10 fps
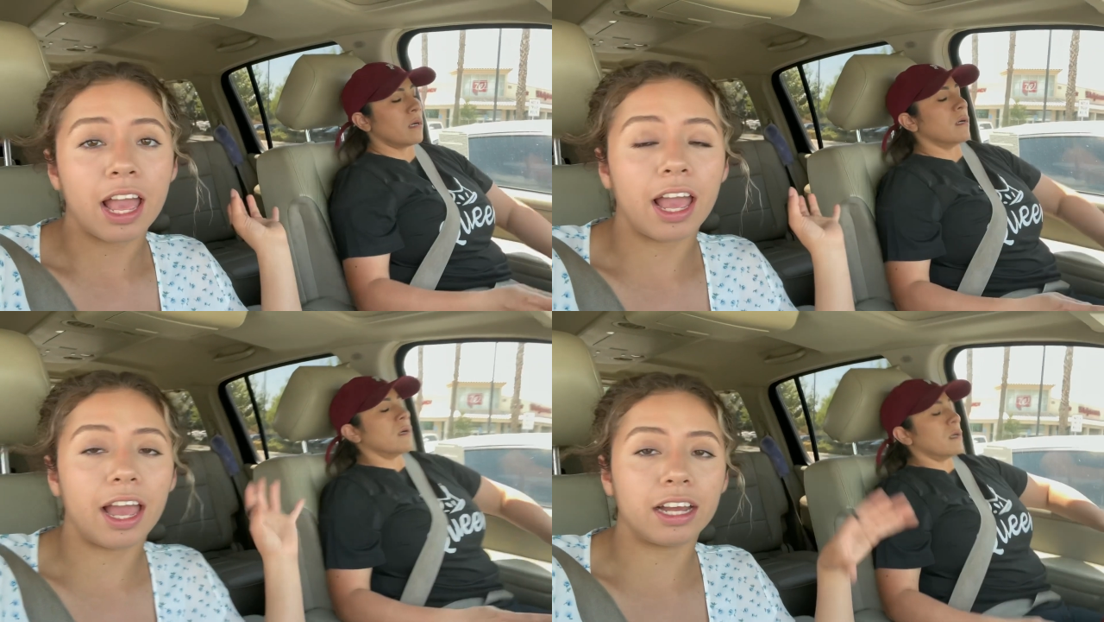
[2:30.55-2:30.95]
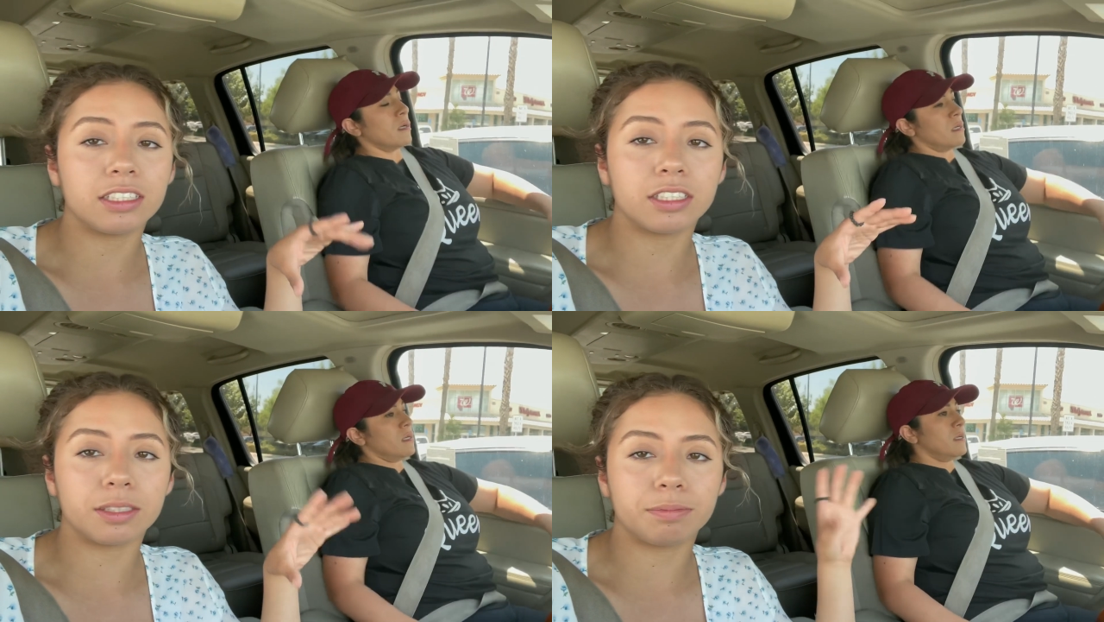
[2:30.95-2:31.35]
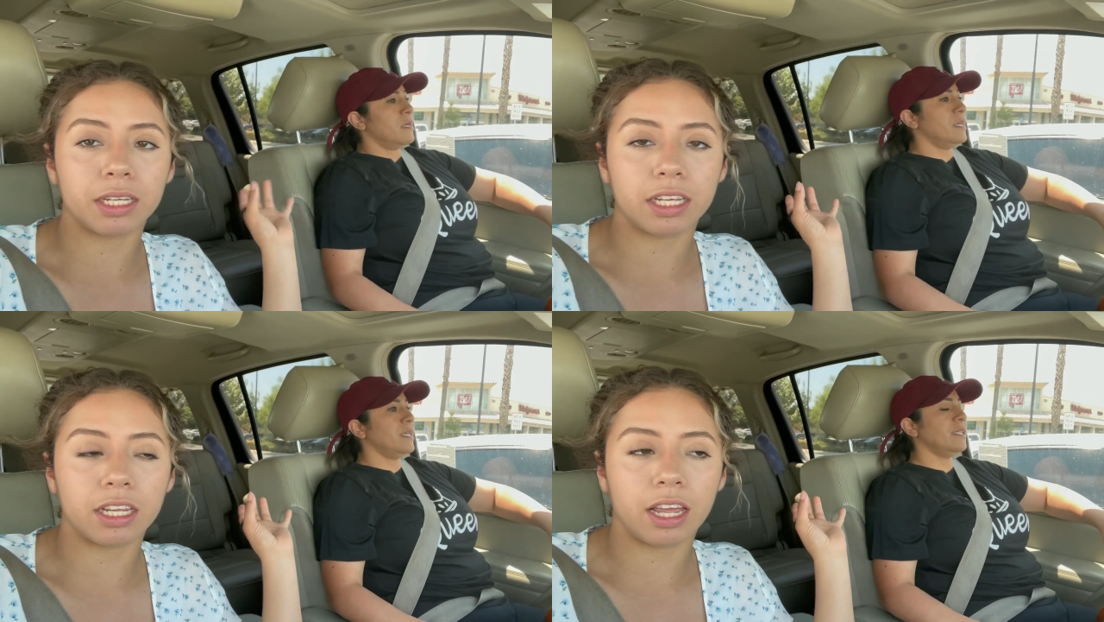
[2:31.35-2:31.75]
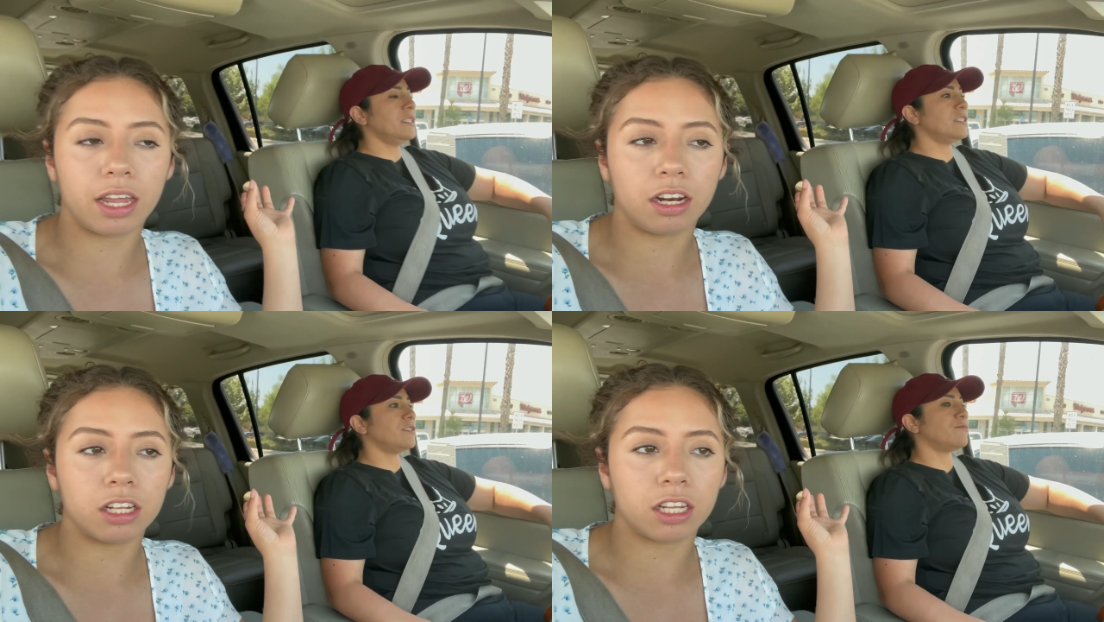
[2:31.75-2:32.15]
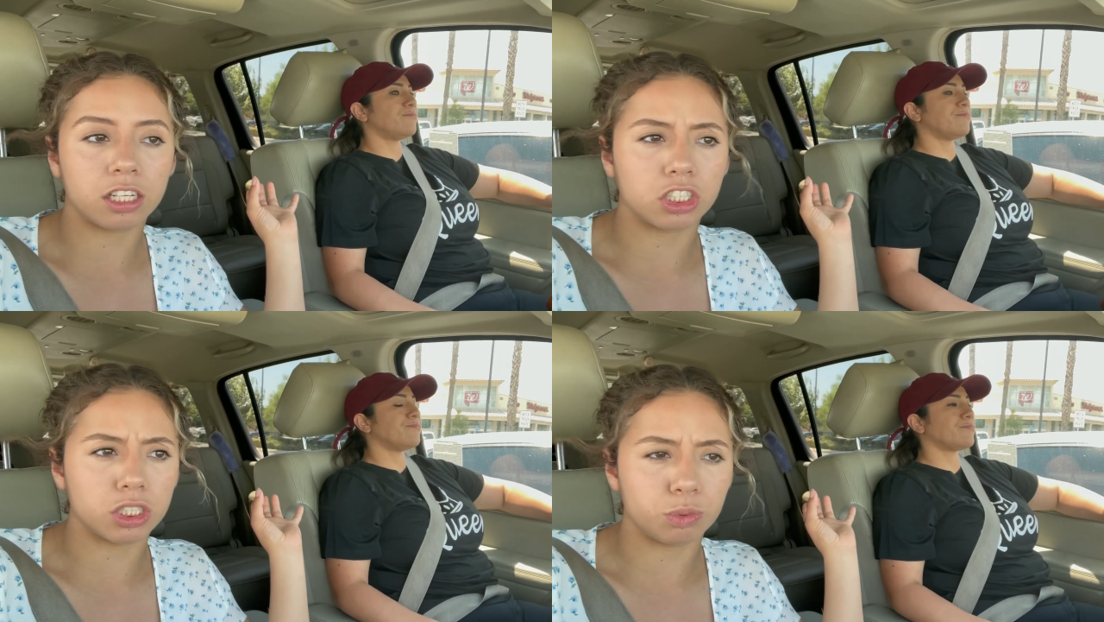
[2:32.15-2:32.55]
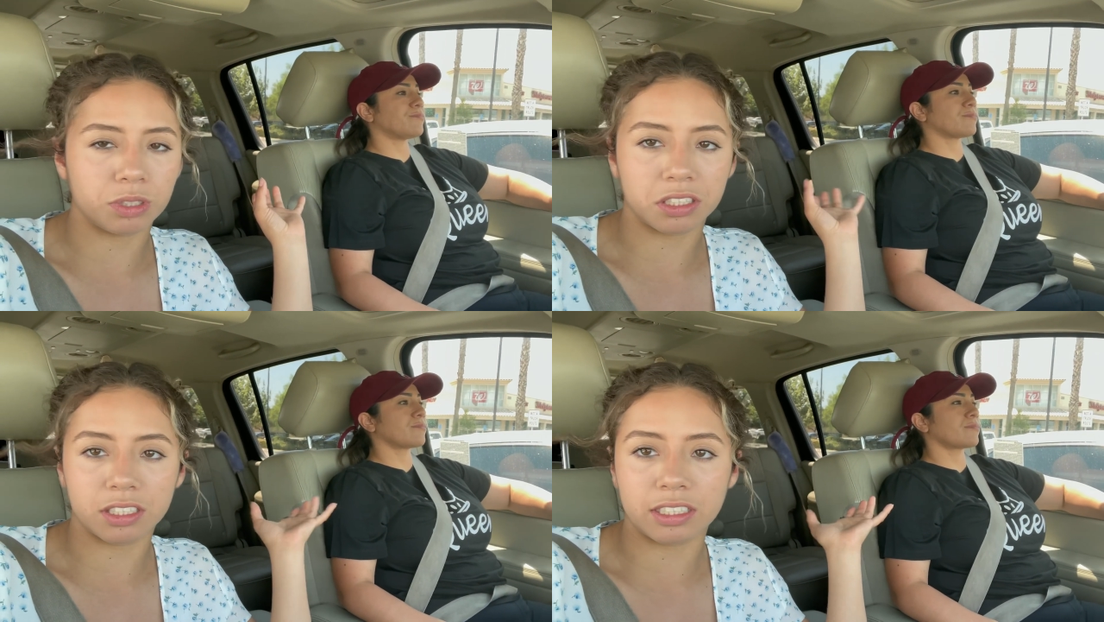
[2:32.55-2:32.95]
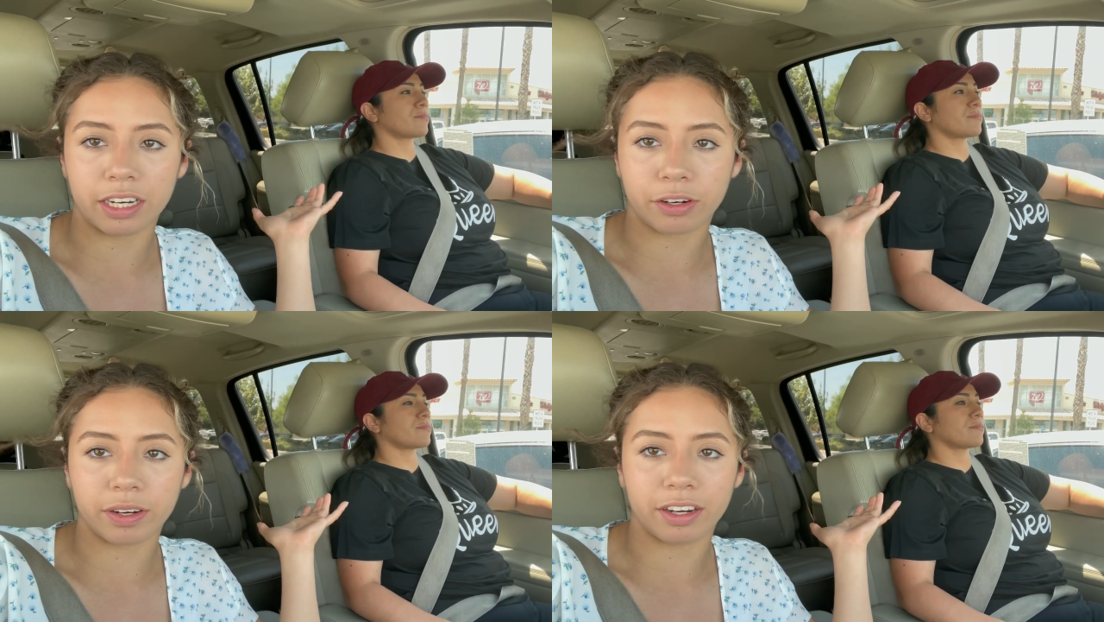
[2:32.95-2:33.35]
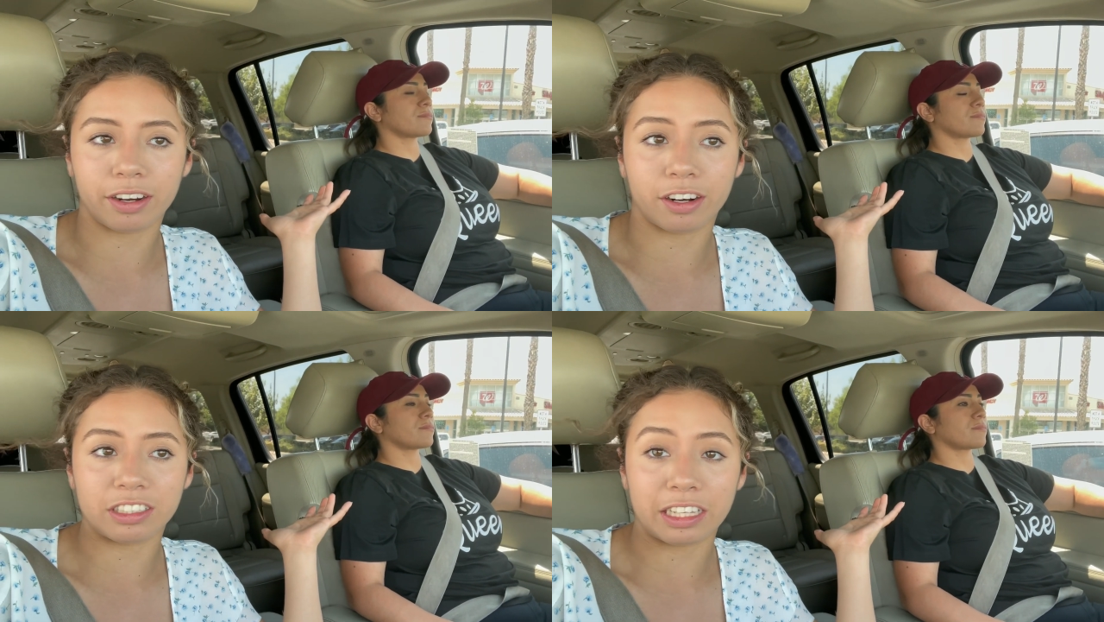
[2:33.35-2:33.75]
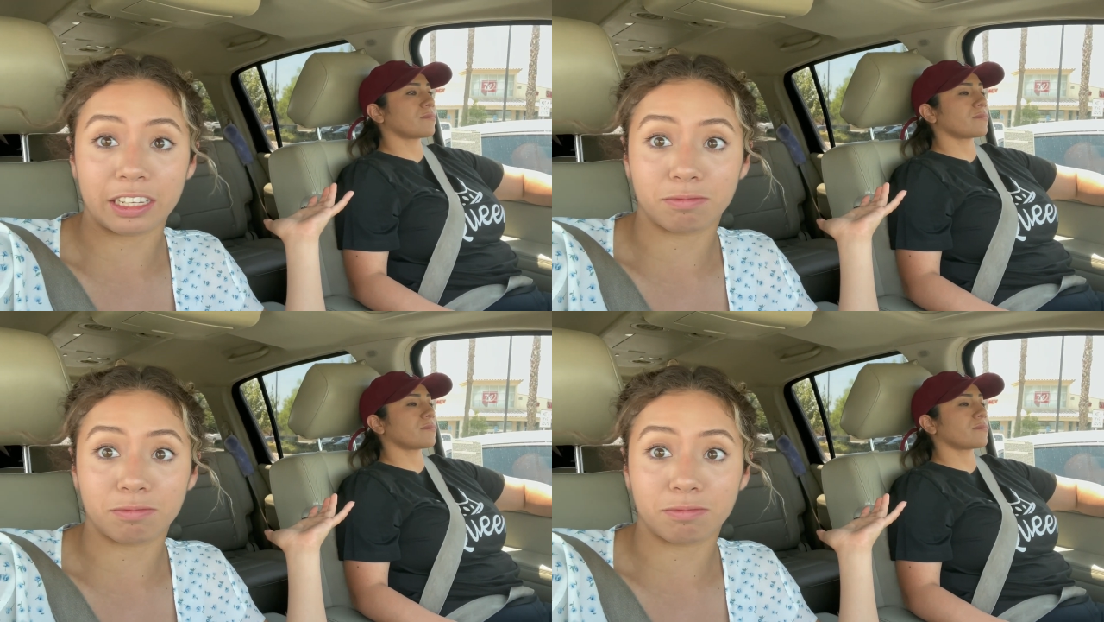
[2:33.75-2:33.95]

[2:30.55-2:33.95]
Speaker 1: And me and Aaliyah just recently decorated ours like